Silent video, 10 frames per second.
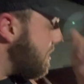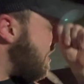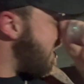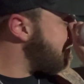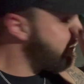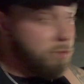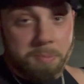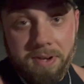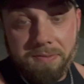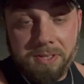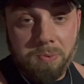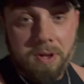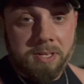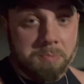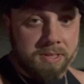know how informative this
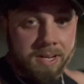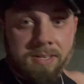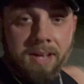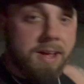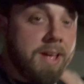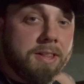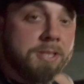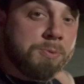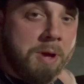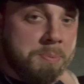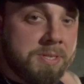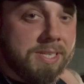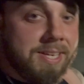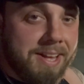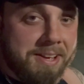was, but there's how to LS swap a
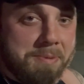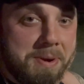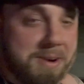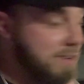69 Camaro.